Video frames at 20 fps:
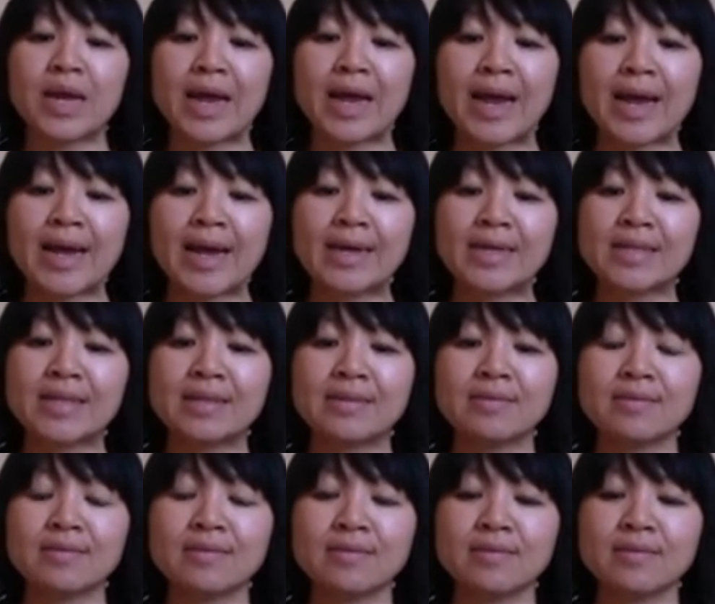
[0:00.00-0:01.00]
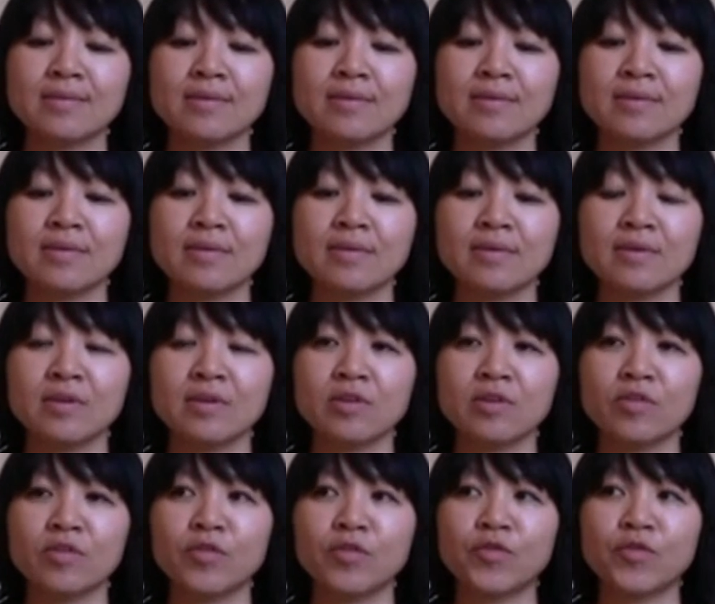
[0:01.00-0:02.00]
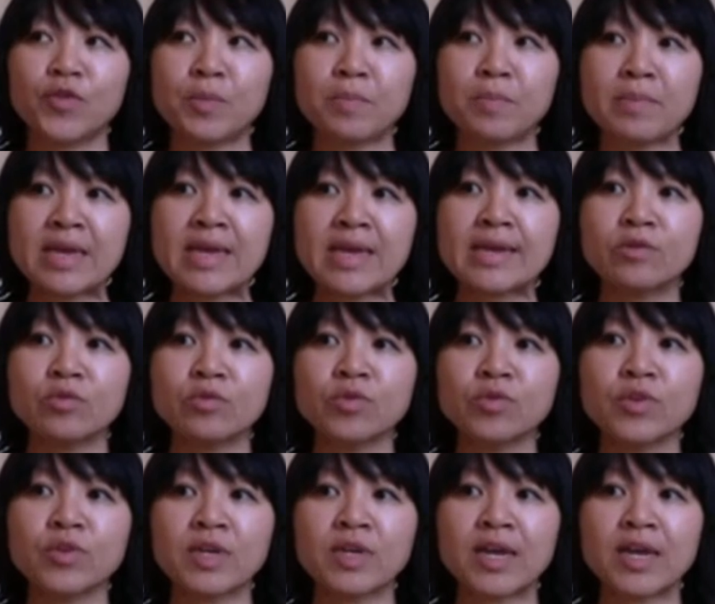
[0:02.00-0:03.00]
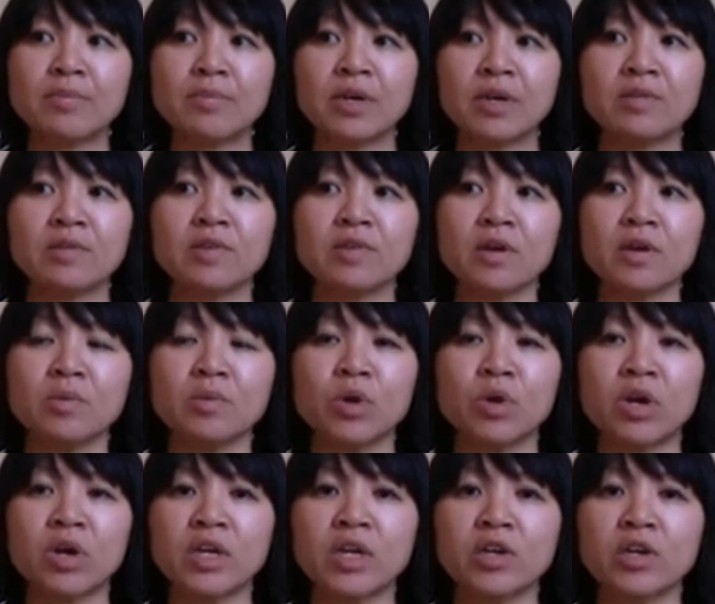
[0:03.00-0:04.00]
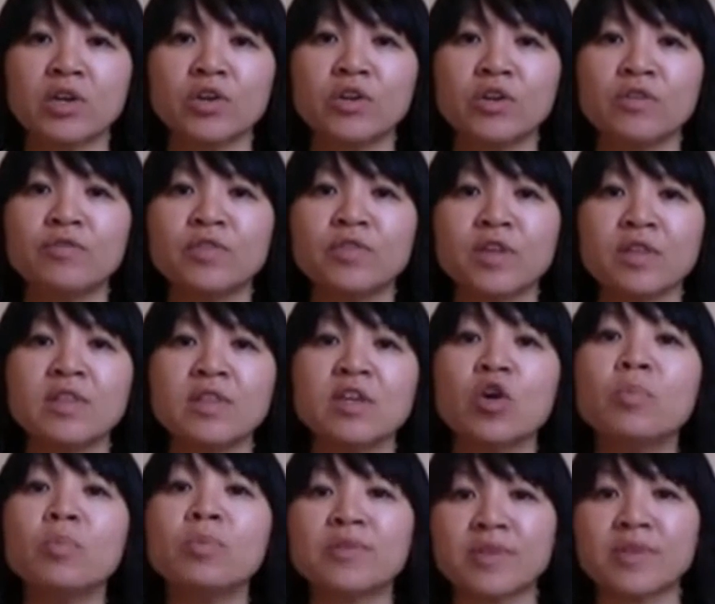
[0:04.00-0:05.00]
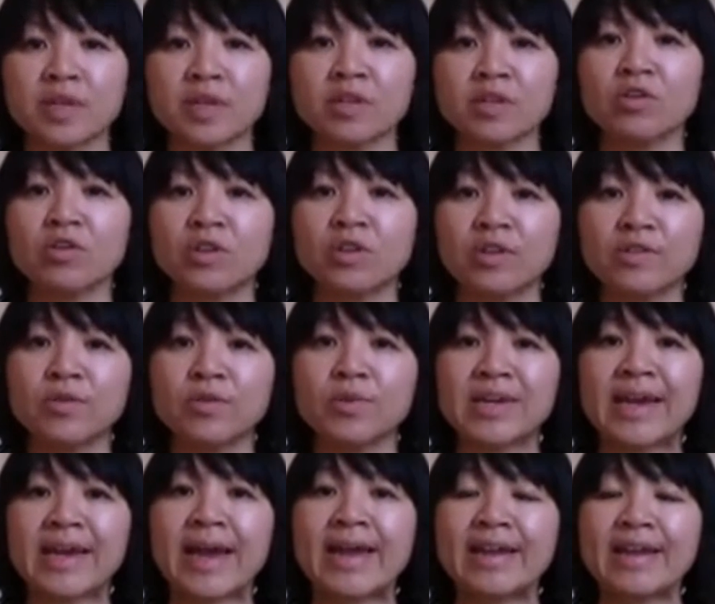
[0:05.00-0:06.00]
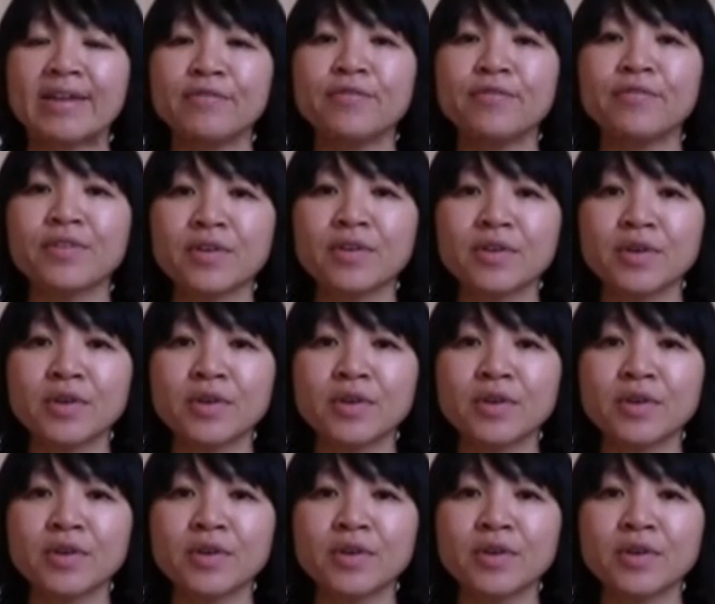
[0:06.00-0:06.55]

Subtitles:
And for me, it also came at a time where I could have done the opposite and gone into a cave